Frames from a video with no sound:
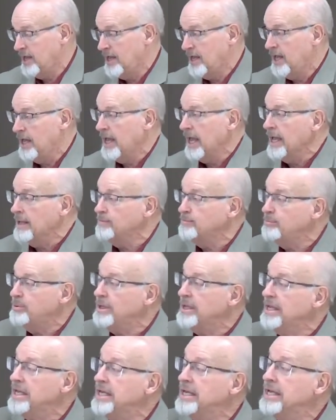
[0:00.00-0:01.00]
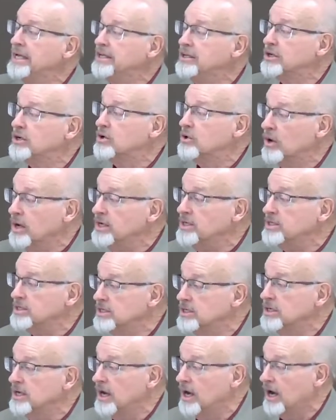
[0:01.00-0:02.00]
And being in the grace of
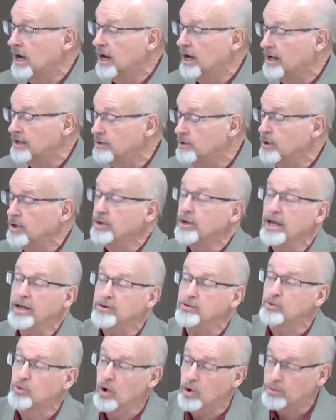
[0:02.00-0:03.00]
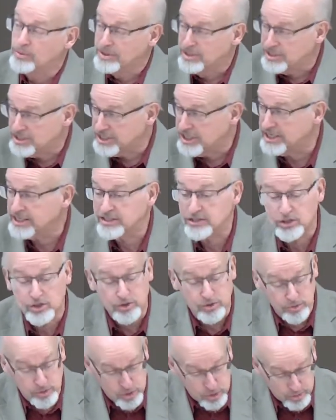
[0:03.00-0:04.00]
God, and that Romans 6
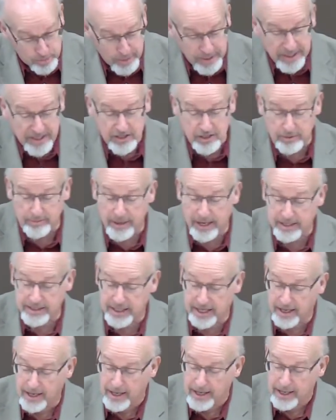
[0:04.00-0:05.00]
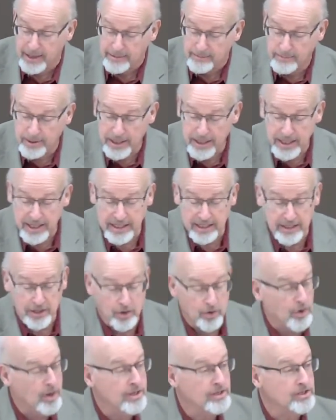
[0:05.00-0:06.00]
speaks about that, being in the
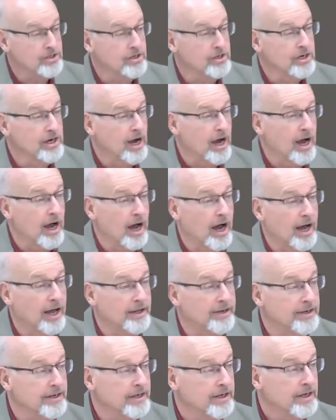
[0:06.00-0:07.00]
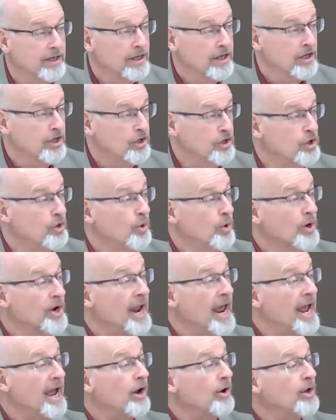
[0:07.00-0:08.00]
grace of God, you are
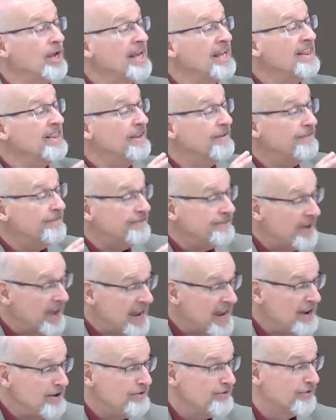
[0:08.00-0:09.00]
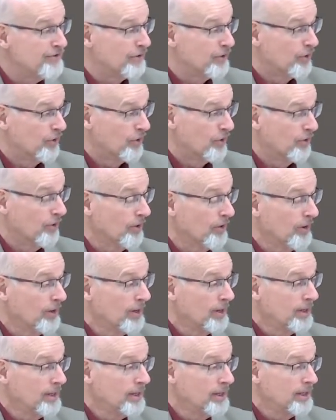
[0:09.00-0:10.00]
now in the favor.
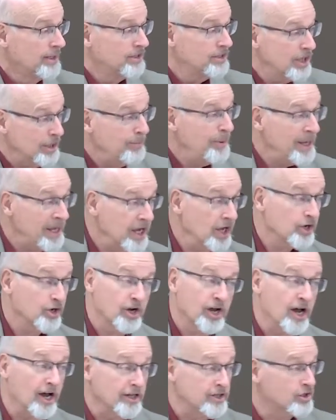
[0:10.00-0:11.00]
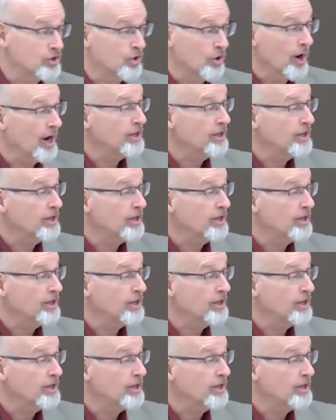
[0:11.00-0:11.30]
See, being under God's grace